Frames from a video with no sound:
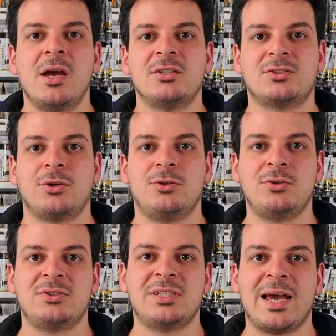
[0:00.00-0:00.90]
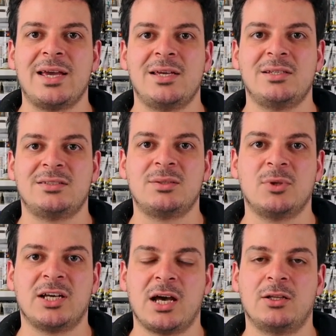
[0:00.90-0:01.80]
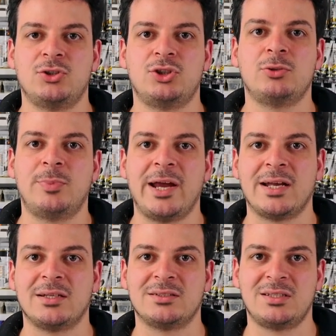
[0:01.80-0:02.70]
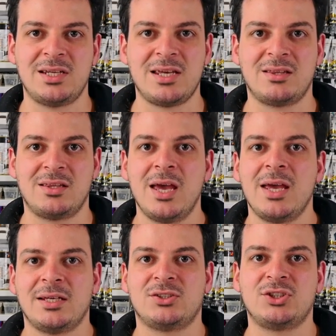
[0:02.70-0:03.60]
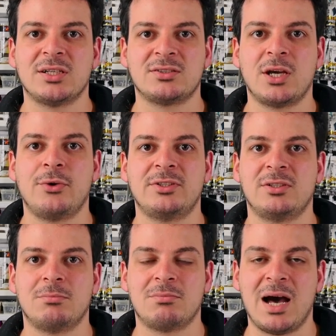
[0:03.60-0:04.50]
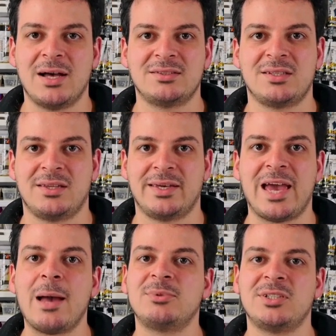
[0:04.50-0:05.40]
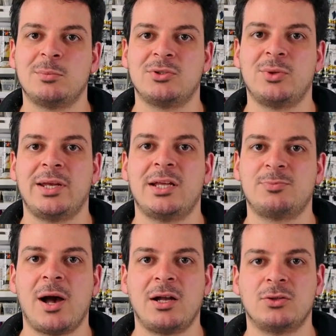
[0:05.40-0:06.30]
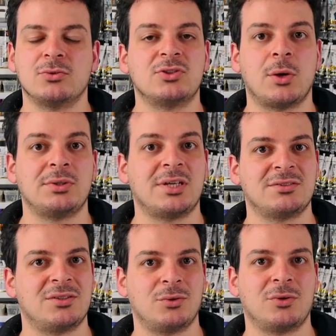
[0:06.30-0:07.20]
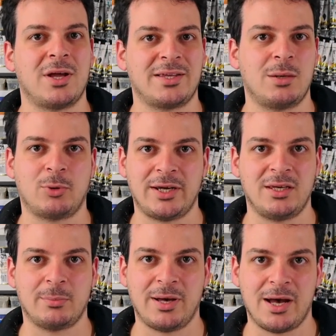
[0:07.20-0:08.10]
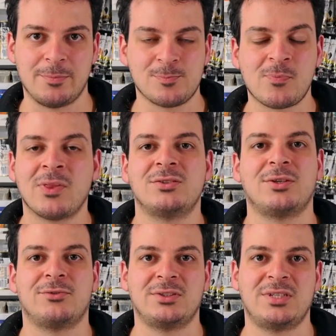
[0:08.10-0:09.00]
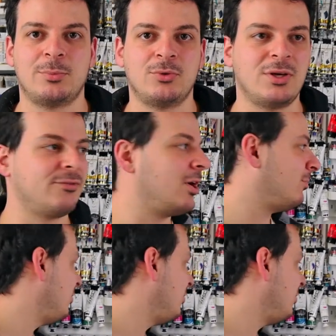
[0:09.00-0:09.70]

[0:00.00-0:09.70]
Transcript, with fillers: So using a similar coloured tube paint underneath is just going to mask the gaps in between each particle so it doesn't look like they're breaking apart. So for example, if I'm